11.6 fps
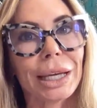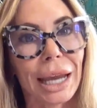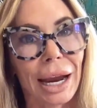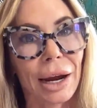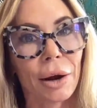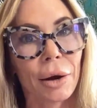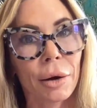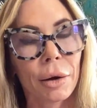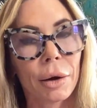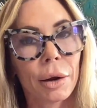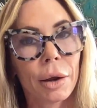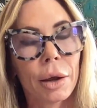care
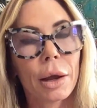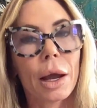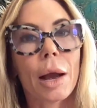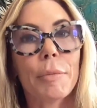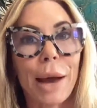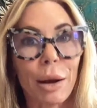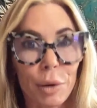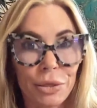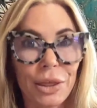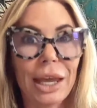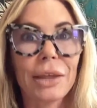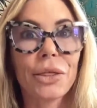about
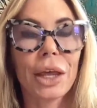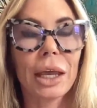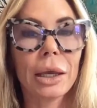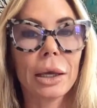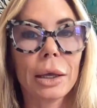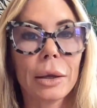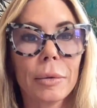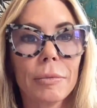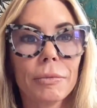what they think,